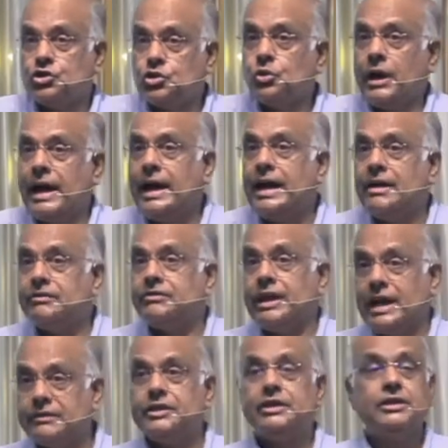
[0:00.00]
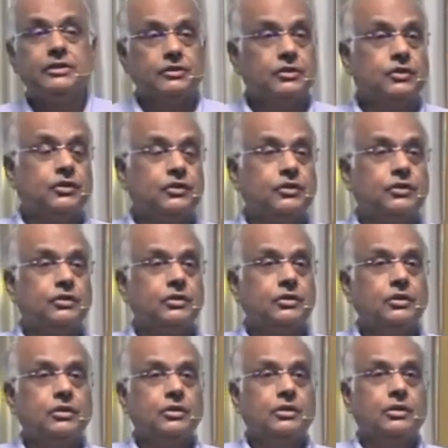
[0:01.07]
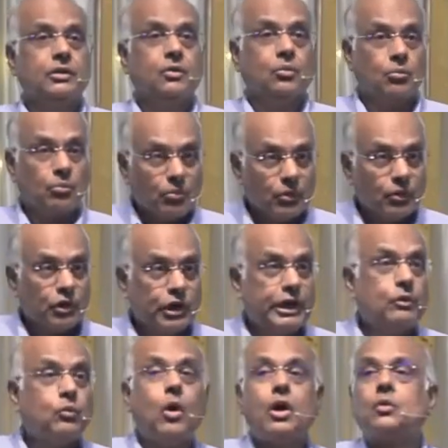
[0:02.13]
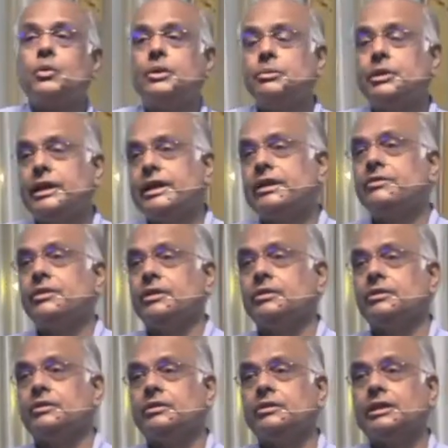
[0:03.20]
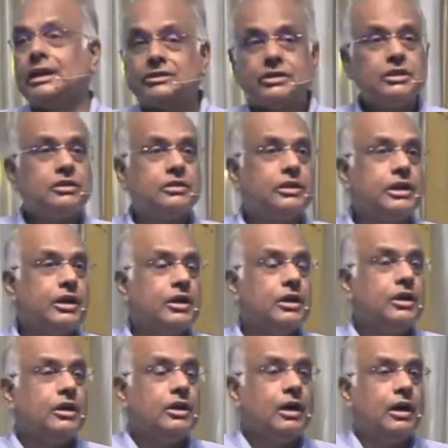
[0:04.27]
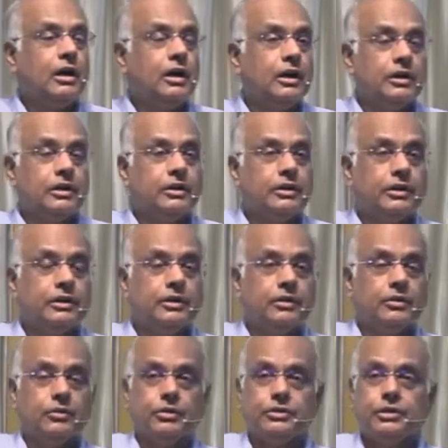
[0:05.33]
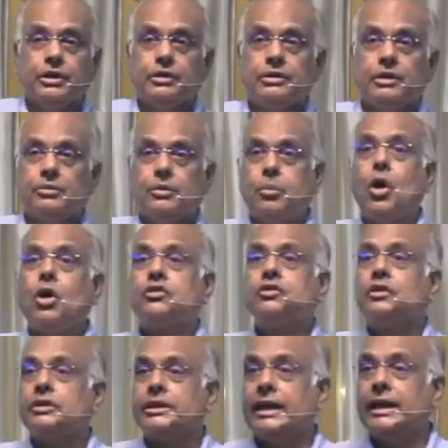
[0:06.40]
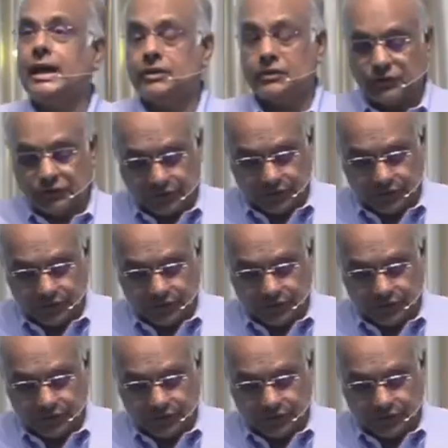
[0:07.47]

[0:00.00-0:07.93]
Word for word: have evidence in what we believe in. Doesn't the, uh, uh, uh, the, the apostle tell us, the